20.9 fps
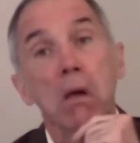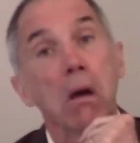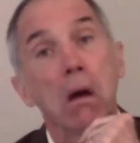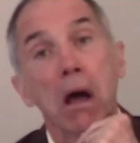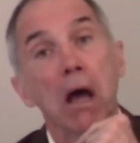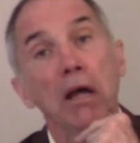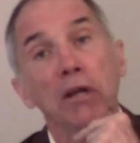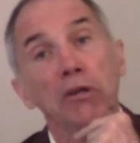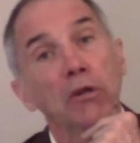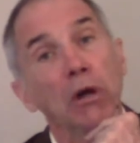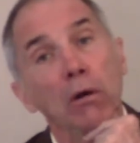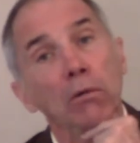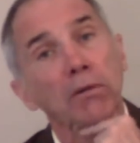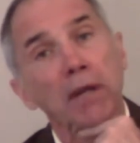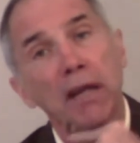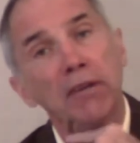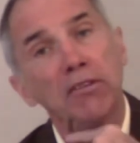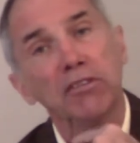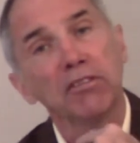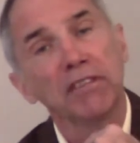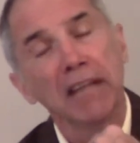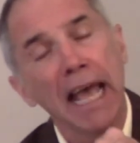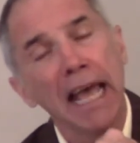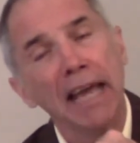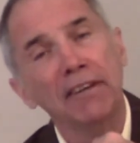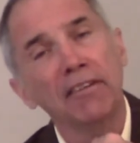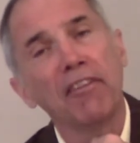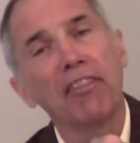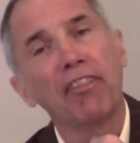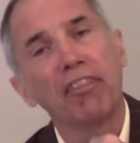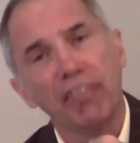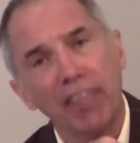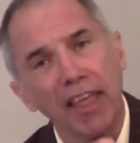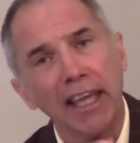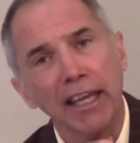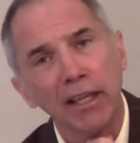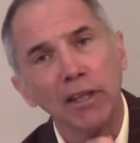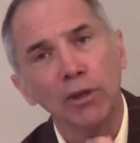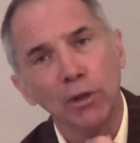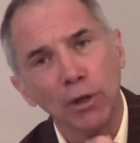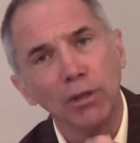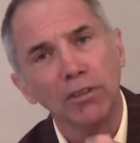I don't understand a
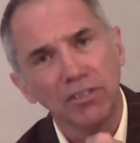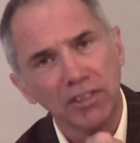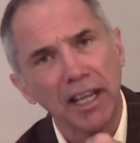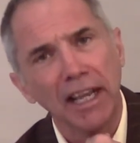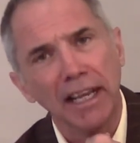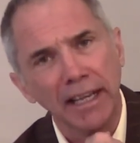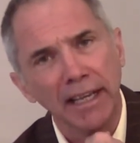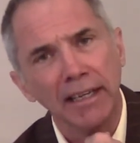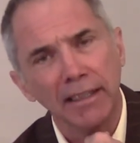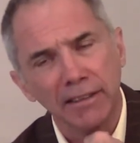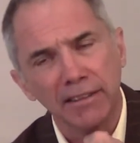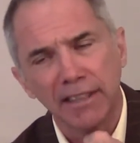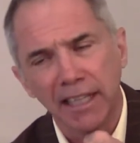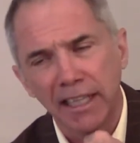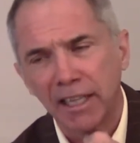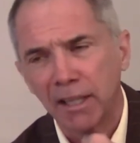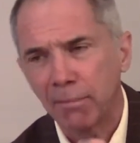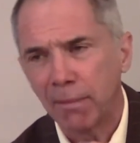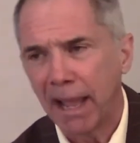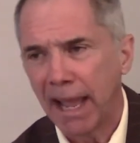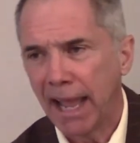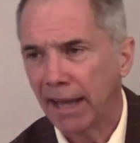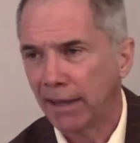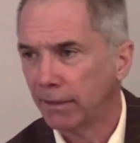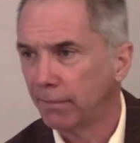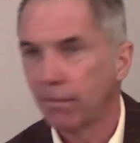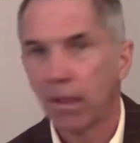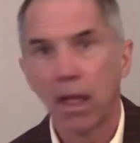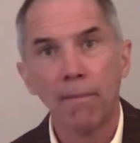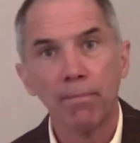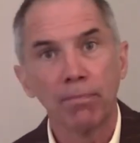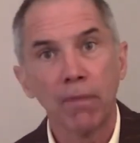thing you're saying, said the man.